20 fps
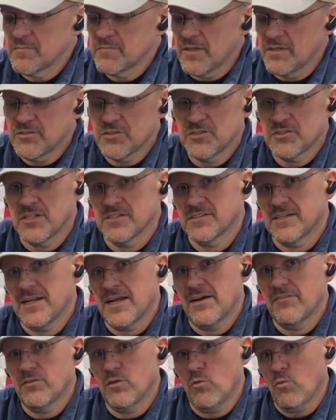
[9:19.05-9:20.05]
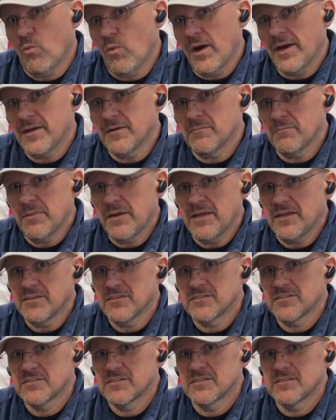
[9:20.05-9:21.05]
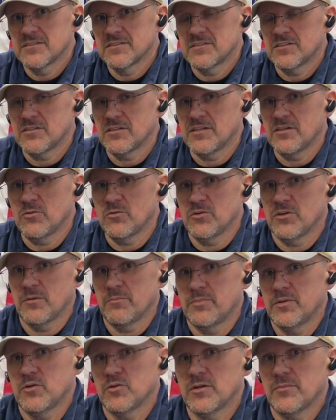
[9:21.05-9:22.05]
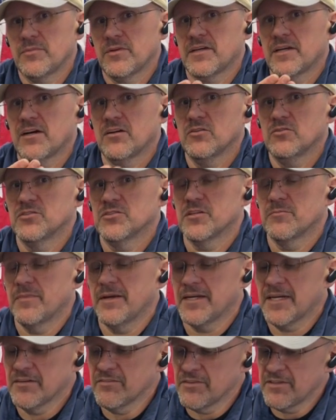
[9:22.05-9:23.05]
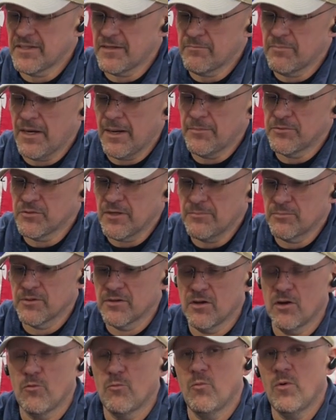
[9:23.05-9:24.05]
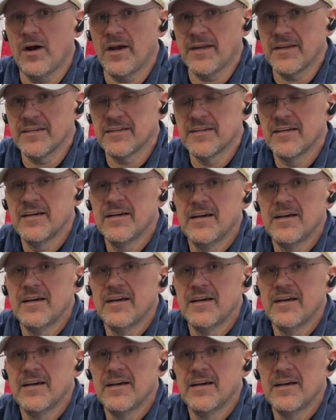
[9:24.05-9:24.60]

It just doesn't have the white base to, in order to build up the colors and make everything pop. So I print on white,